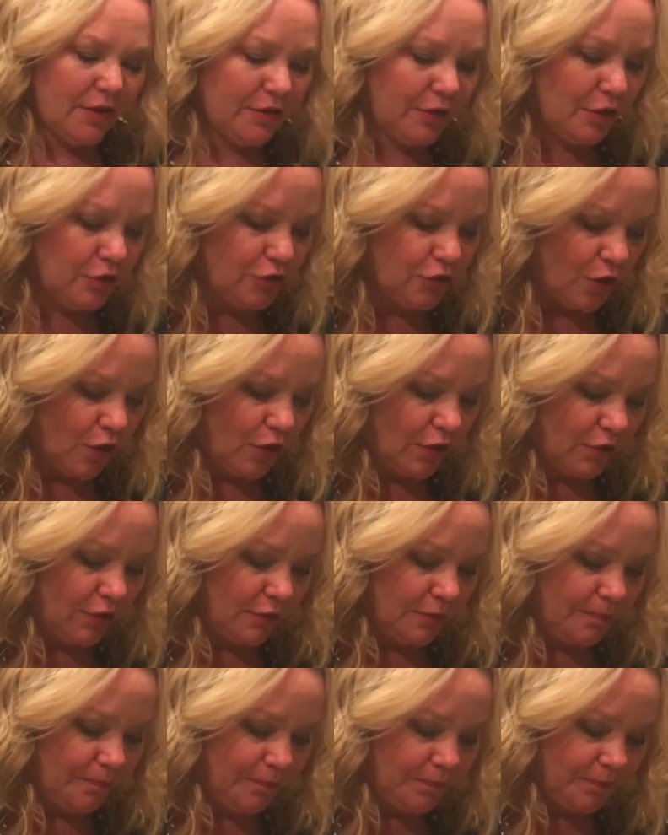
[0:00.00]
Those
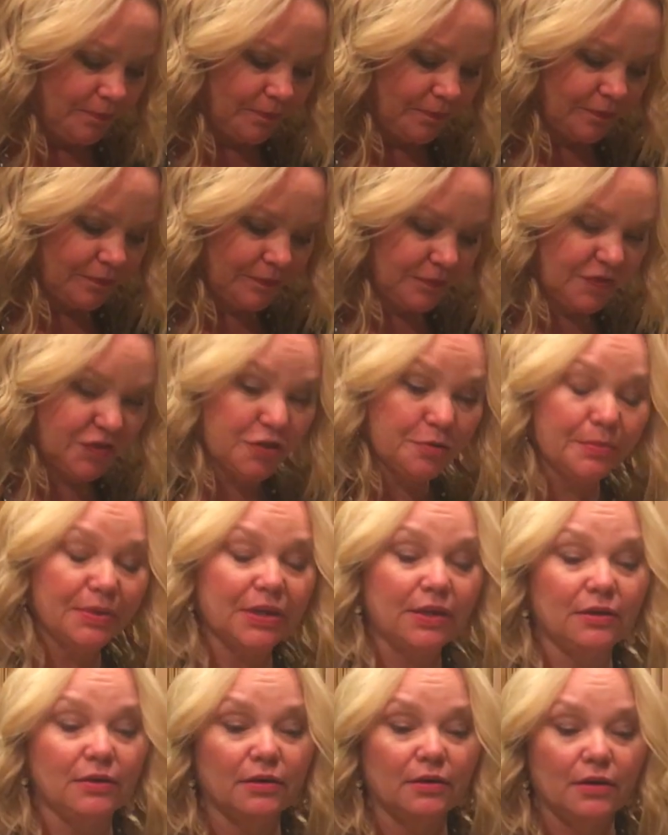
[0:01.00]
are, to
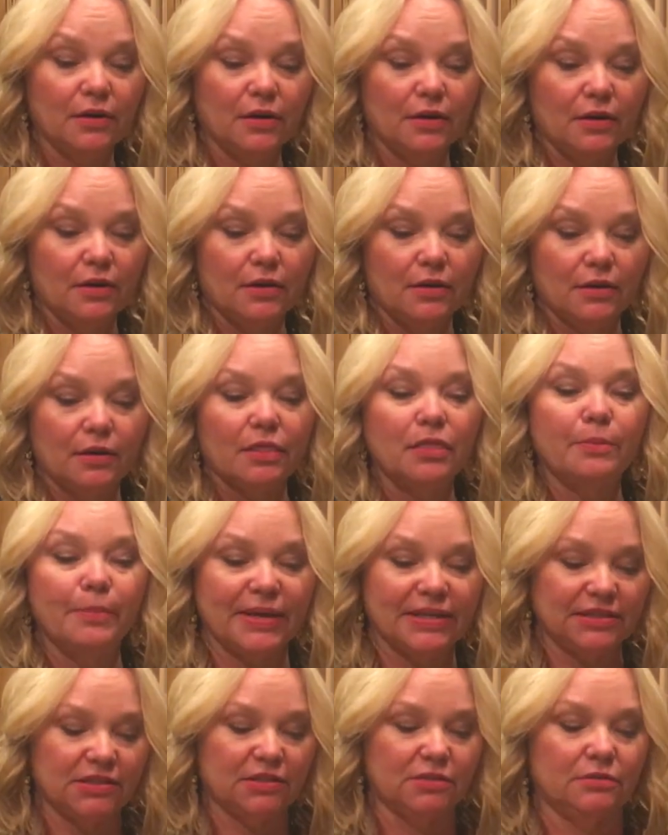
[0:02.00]
me, the
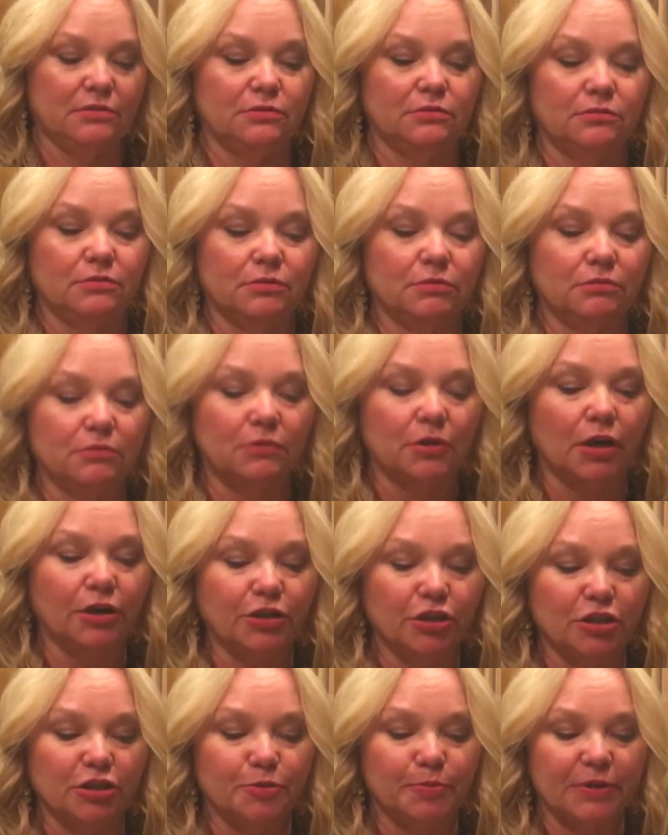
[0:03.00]
best
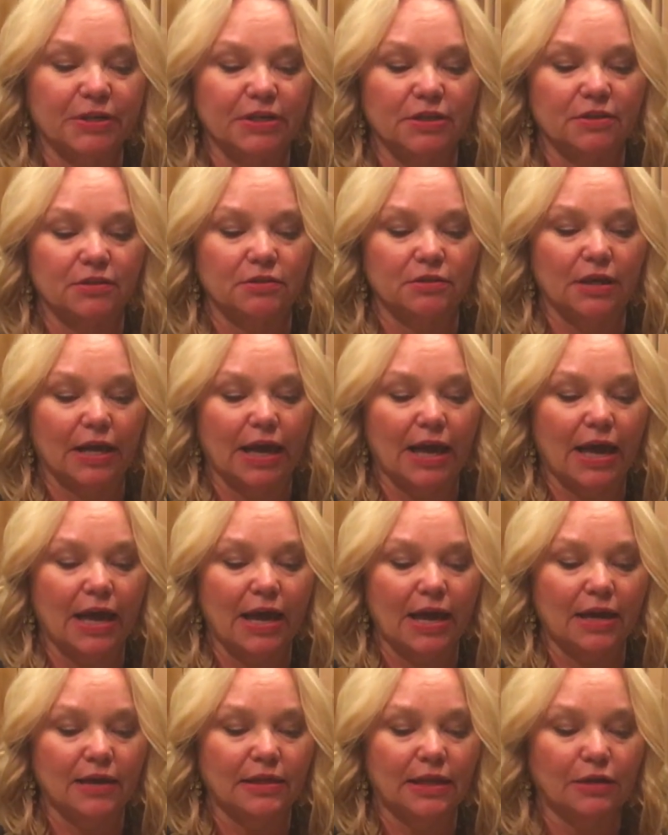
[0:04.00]
onions because
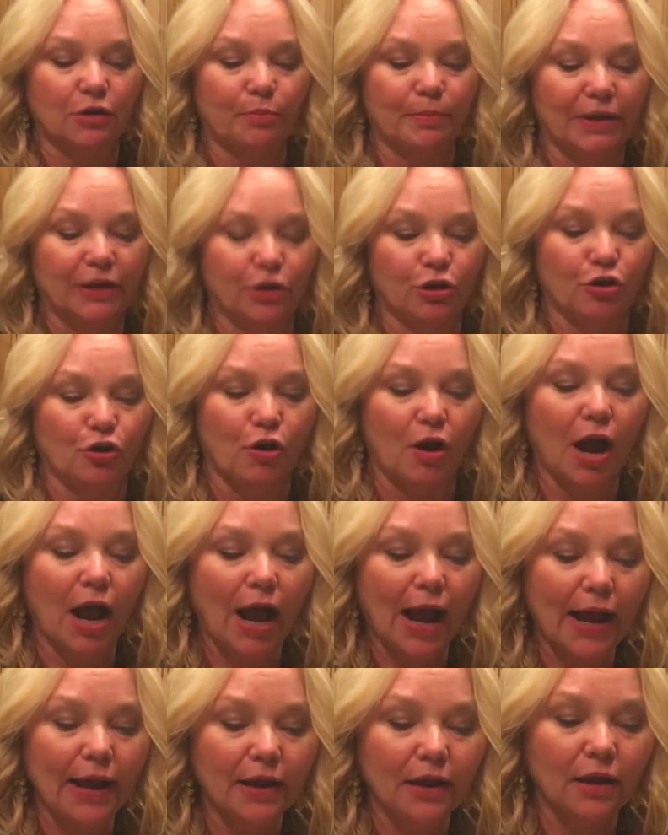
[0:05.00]
A, they don't make you
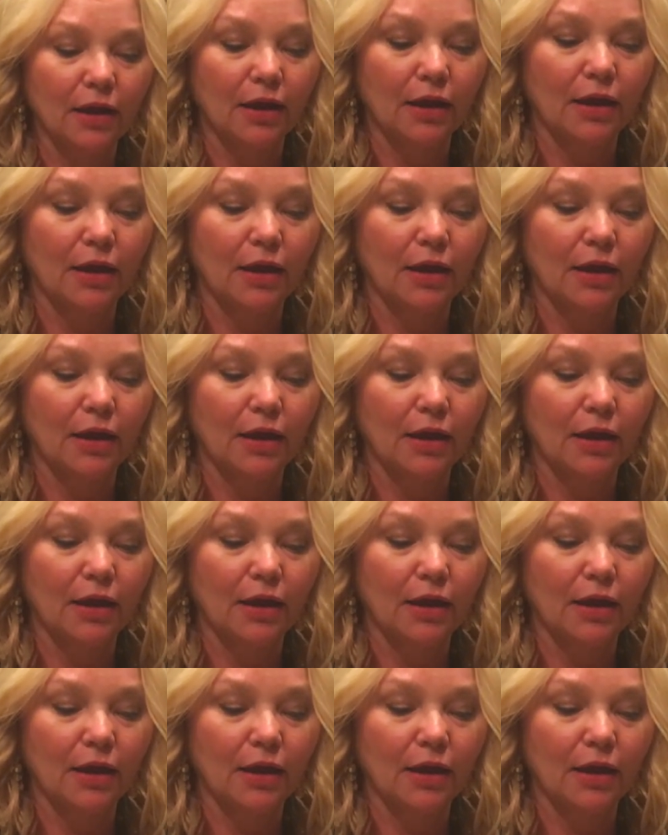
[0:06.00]
cry,